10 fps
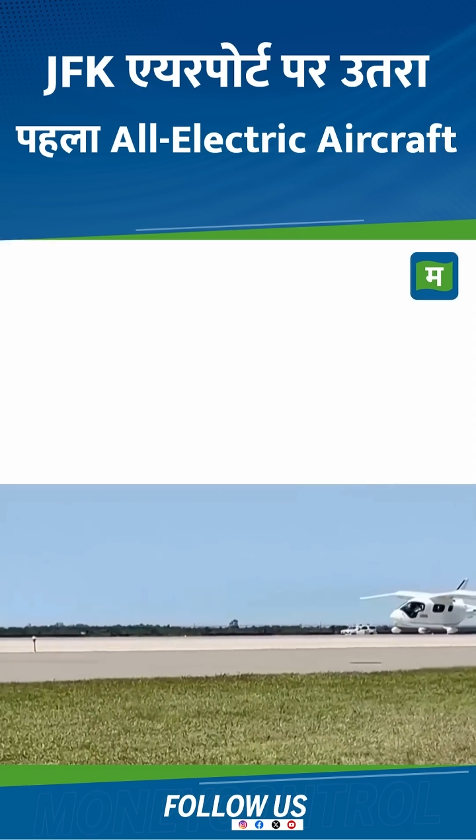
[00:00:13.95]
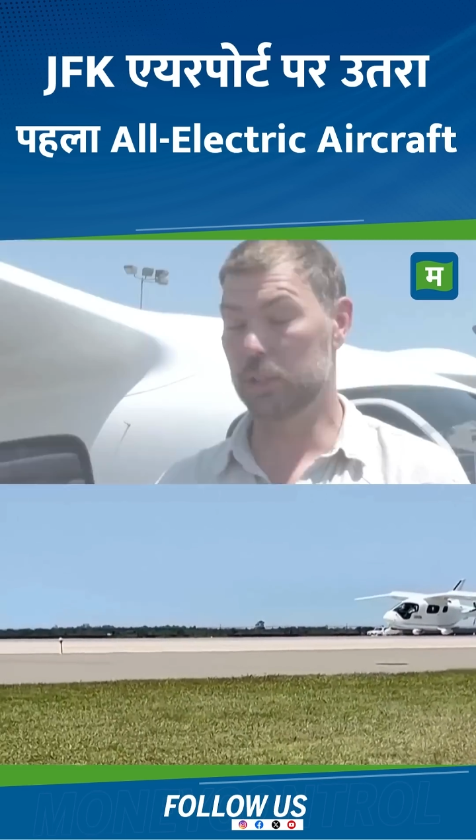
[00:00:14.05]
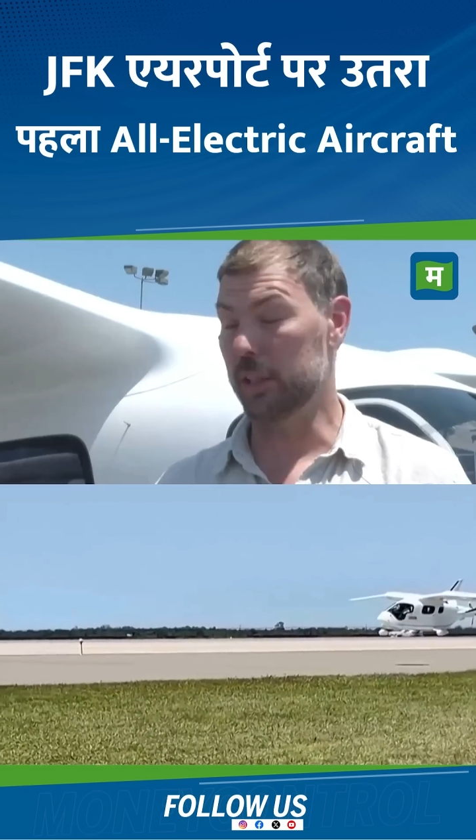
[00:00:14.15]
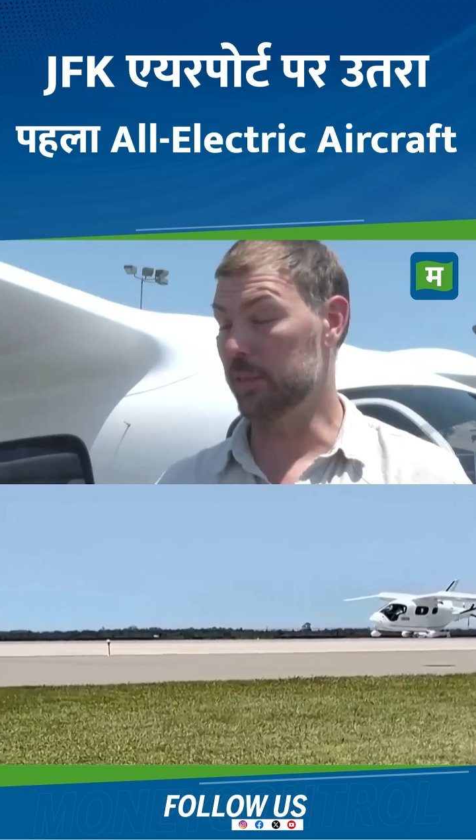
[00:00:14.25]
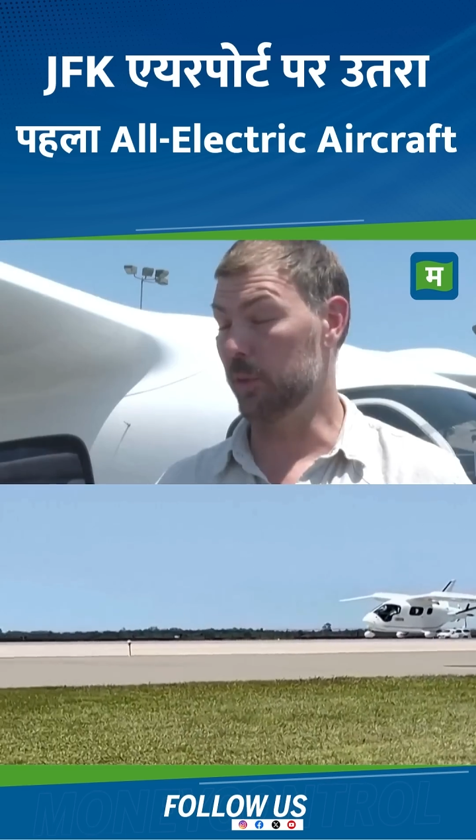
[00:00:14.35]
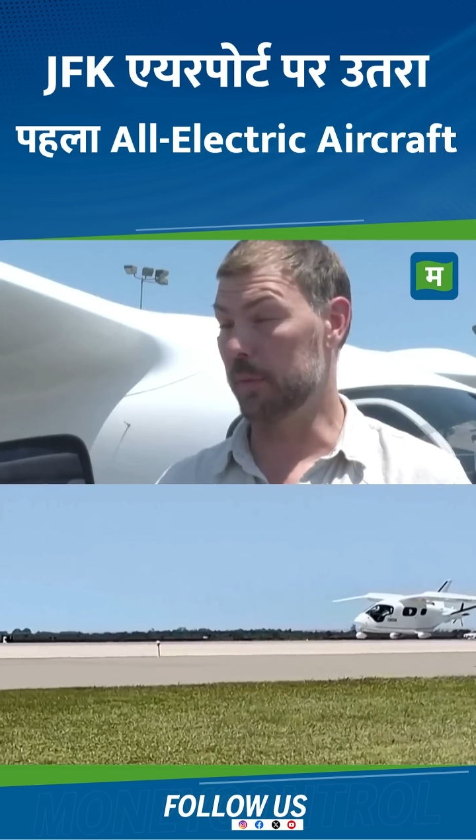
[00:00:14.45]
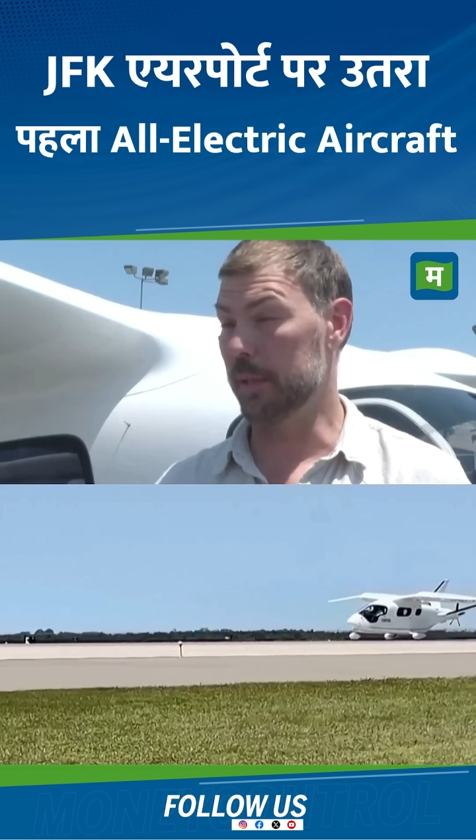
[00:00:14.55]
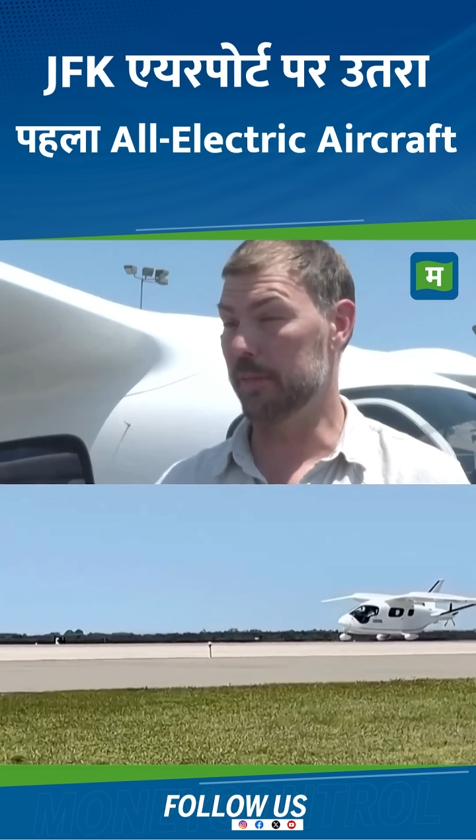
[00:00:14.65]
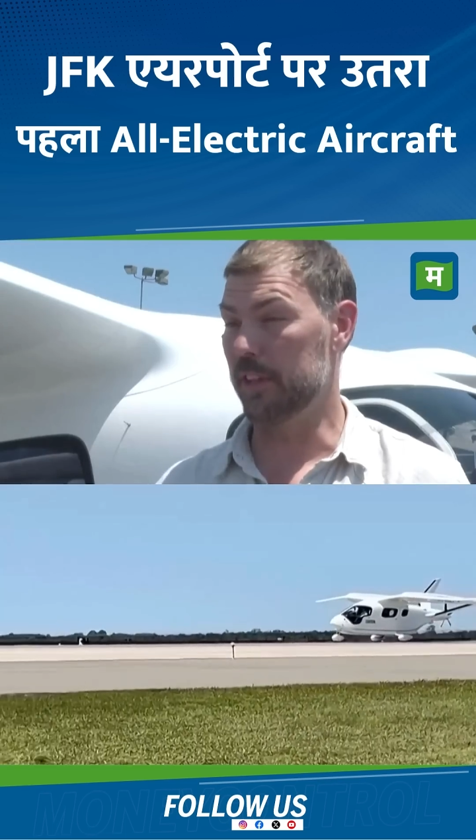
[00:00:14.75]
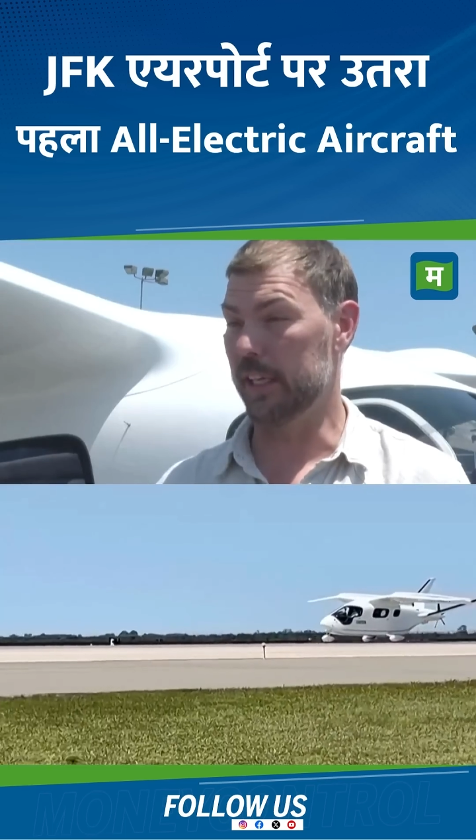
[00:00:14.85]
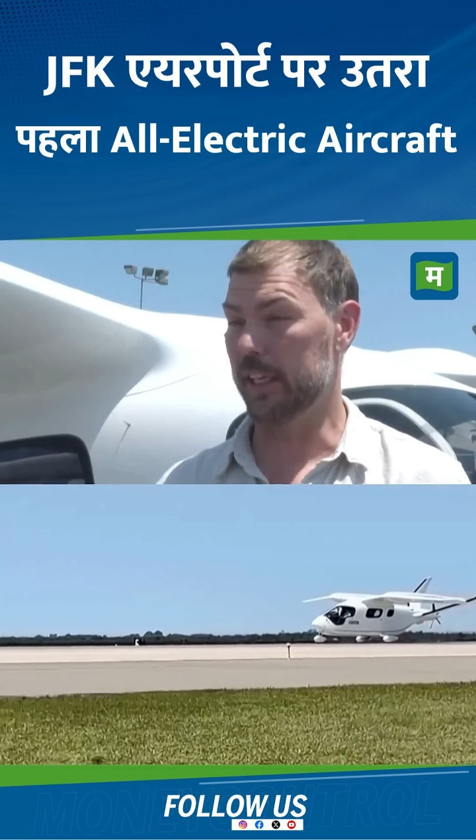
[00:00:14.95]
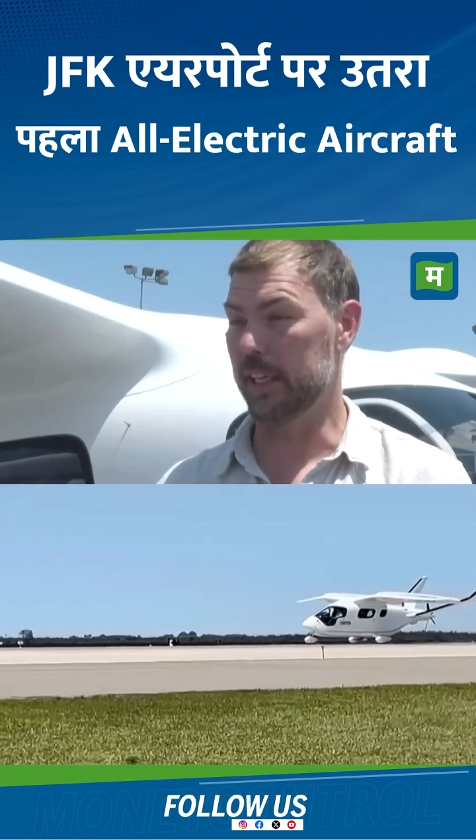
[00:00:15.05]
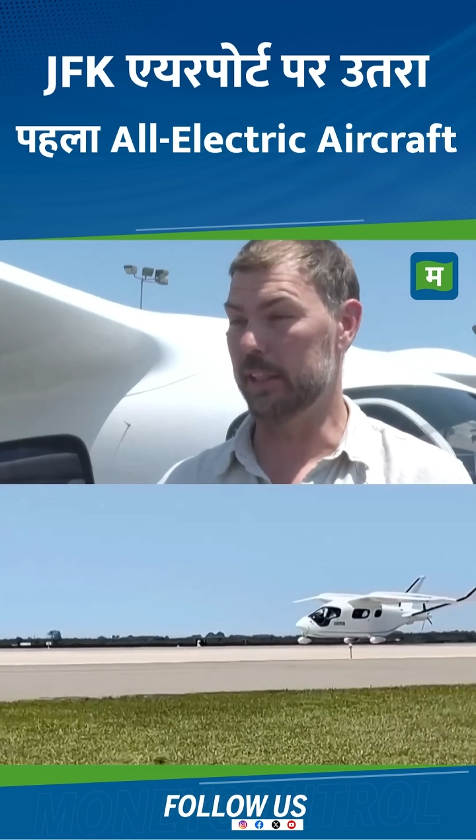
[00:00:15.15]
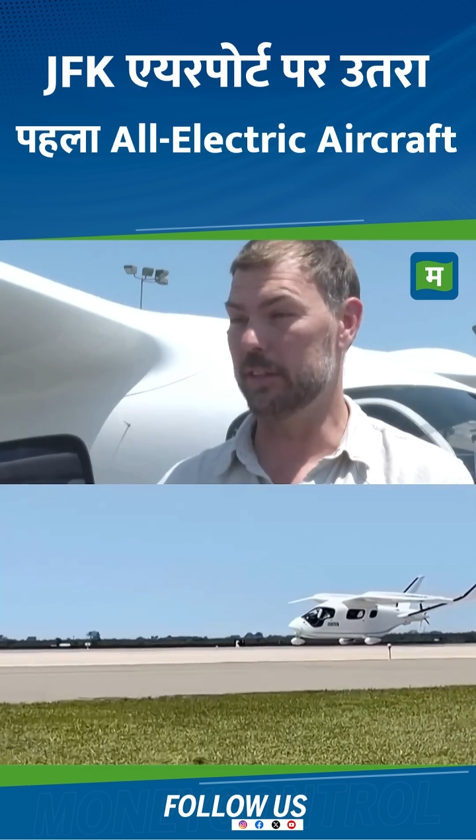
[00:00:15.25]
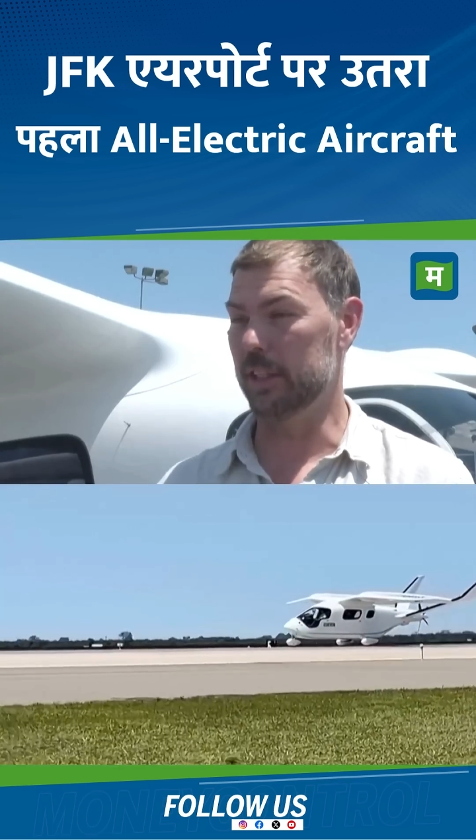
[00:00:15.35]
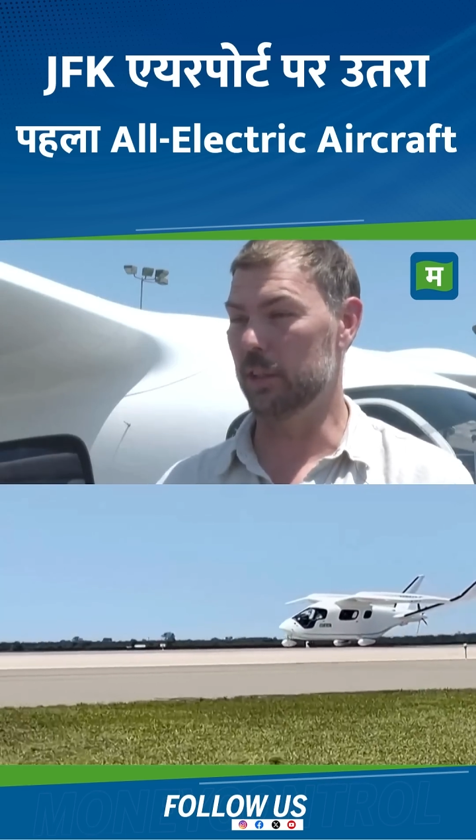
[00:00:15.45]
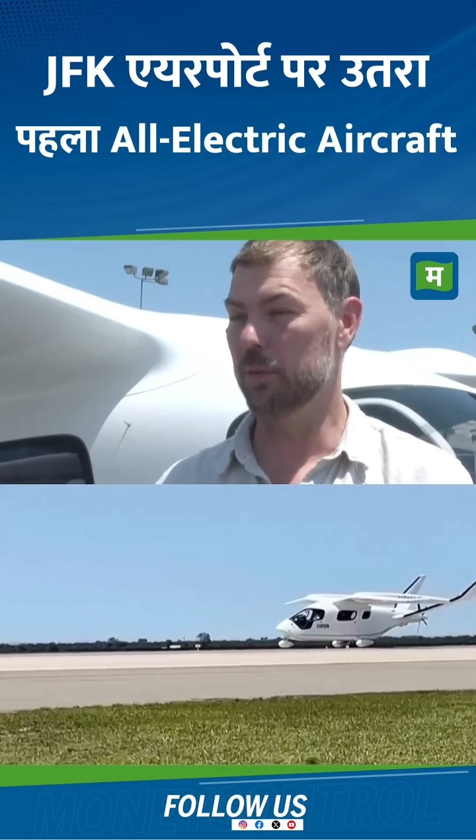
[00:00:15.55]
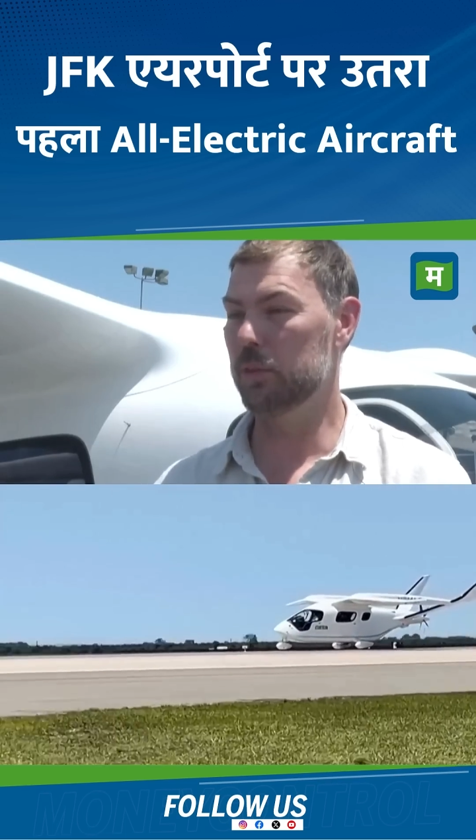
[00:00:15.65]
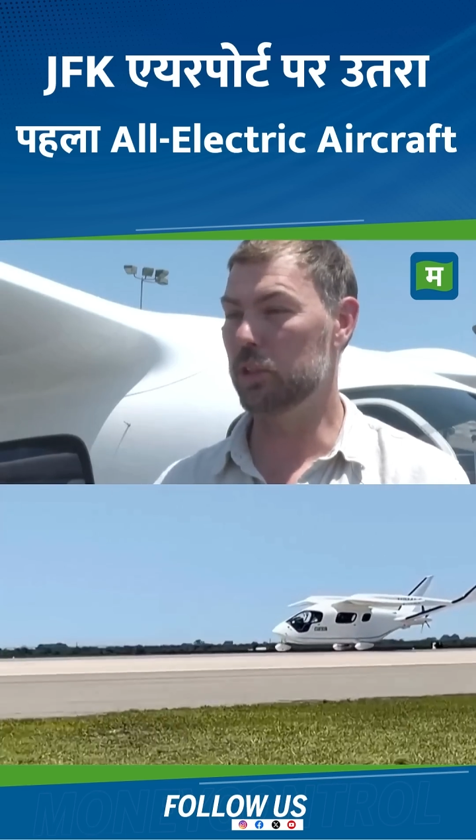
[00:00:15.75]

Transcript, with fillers: The most transformative thing is that you